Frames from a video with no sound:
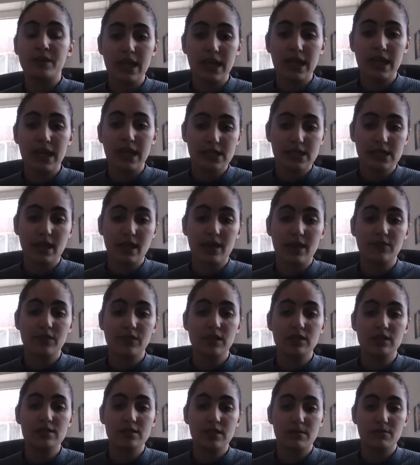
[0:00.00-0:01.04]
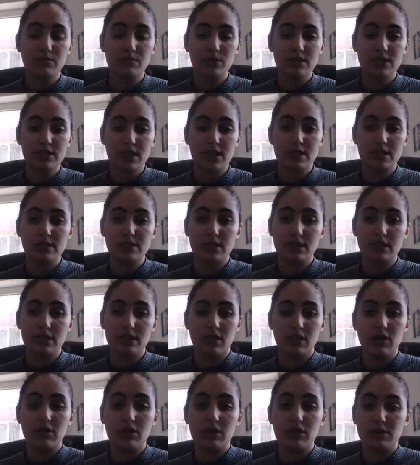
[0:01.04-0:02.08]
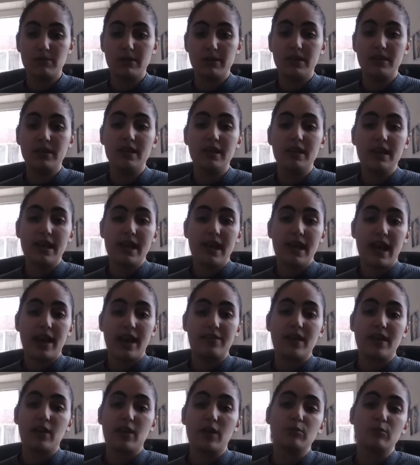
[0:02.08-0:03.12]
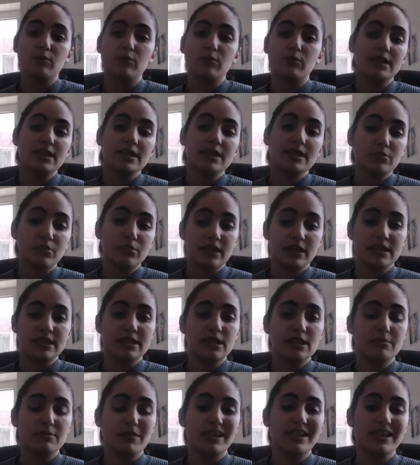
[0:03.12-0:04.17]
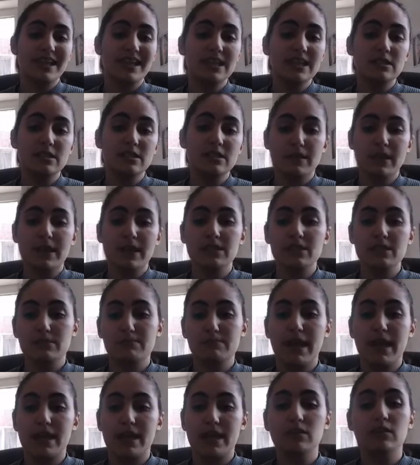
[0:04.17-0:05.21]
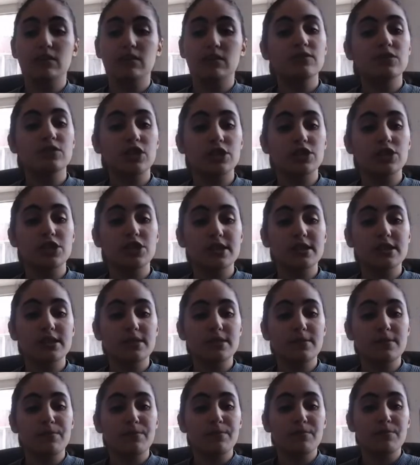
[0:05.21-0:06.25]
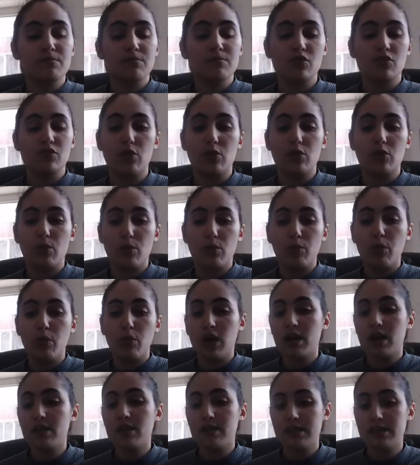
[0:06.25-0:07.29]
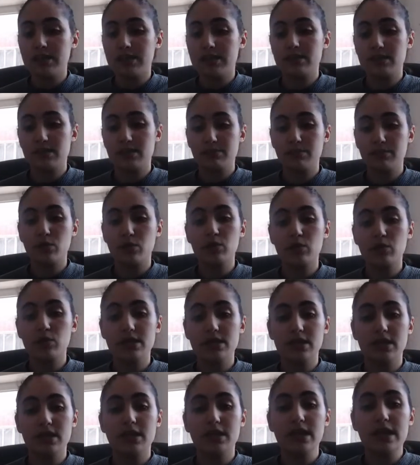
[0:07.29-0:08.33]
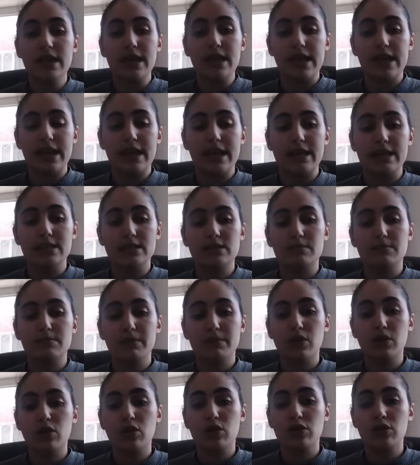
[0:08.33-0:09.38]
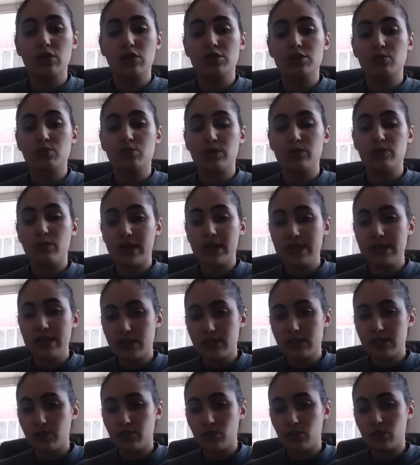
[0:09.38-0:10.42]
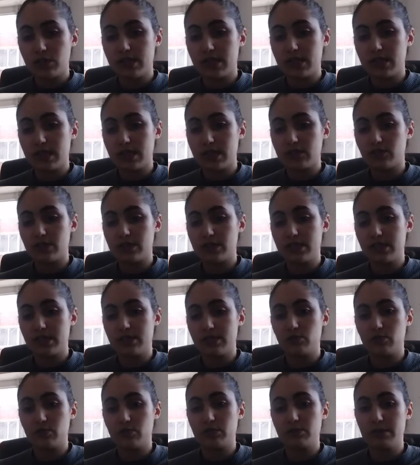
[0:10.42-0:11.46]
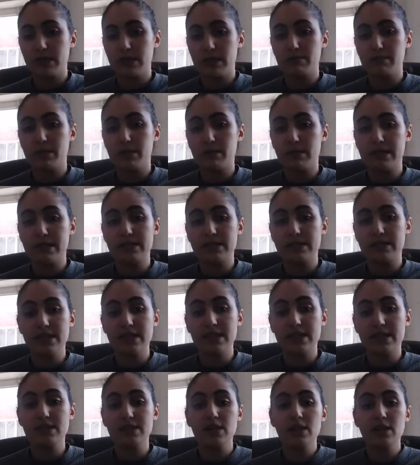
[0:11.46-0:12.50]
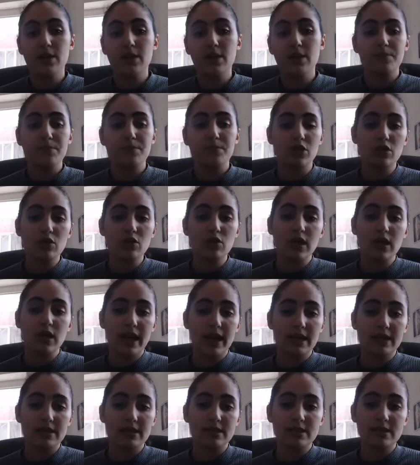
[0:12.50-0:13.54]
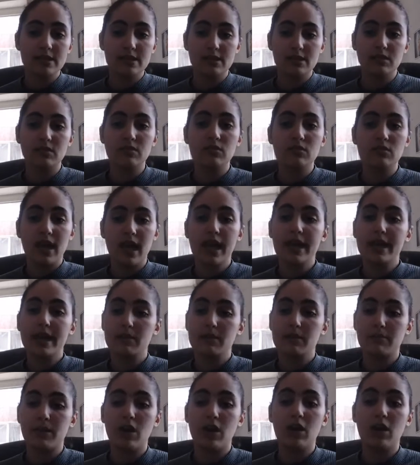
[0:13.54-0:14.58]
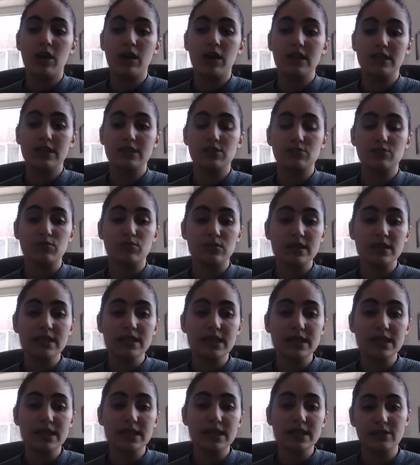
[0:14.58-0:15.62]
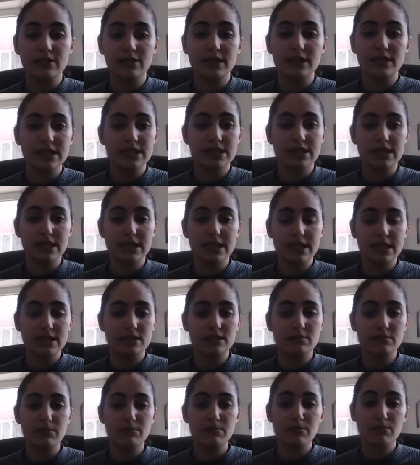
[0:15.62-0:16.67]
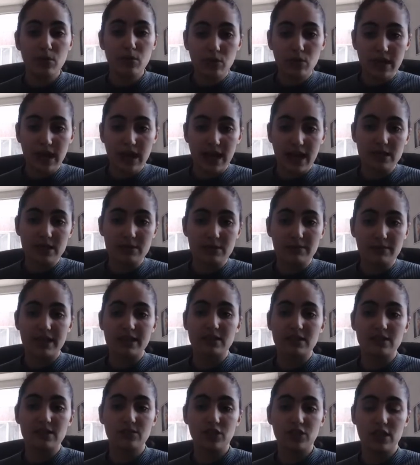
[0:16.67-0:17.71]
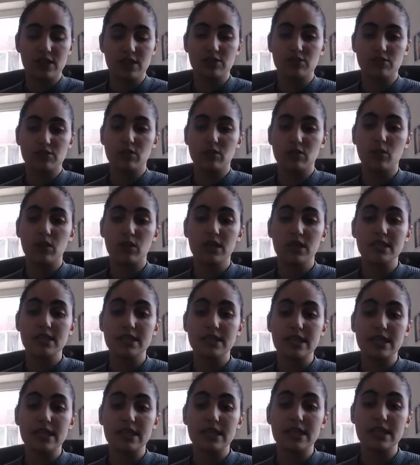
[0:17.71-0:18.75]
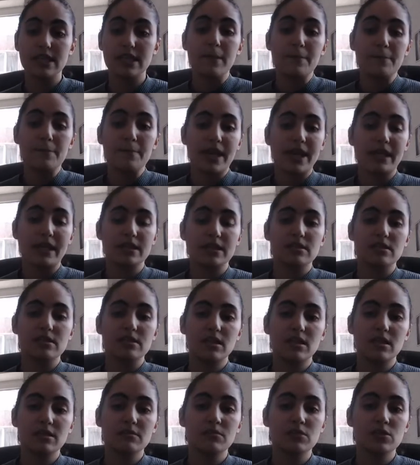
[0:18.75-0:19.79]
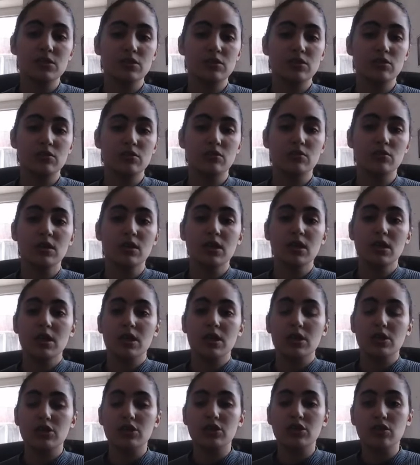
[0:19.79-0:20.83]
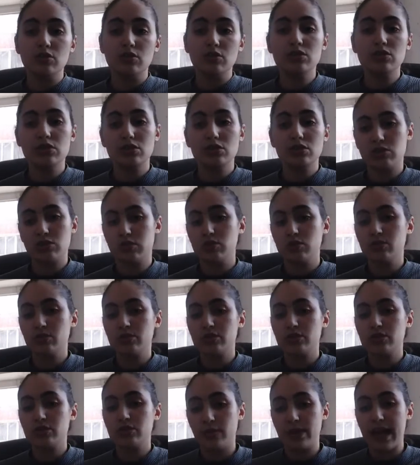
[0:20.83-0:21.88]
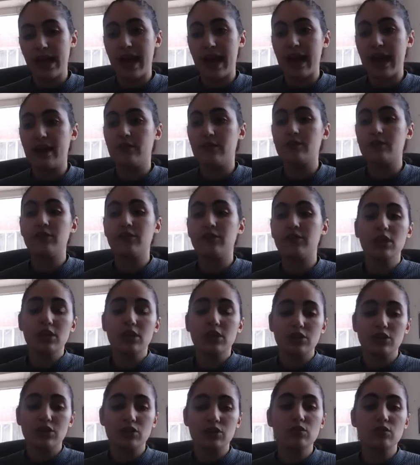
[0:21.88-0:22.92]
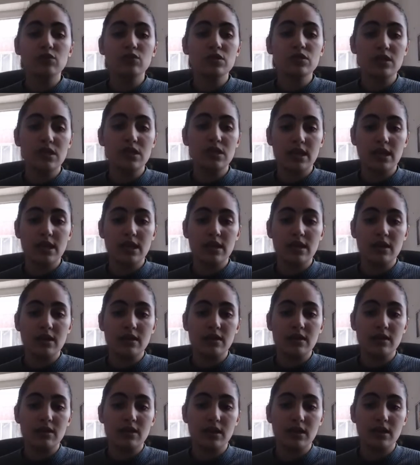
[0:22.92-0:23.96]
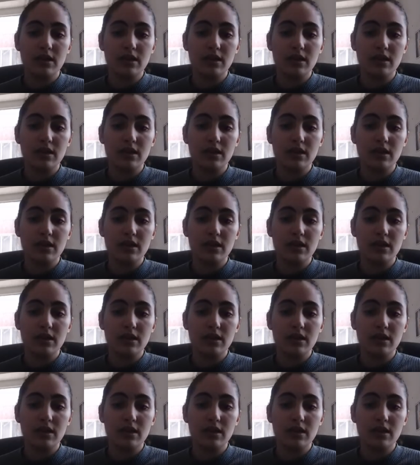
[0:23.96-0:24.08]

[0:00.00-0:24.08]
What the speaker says: collecting evidence and presenting an argument, and that will be deliberated by an independent panel of judges. So why this is important is because we've waited 40 years for CEDAW to be implemented. The UK is still lagging behind really seriously in some important aspects of gender equality, and it's time to use the tools that we have, use the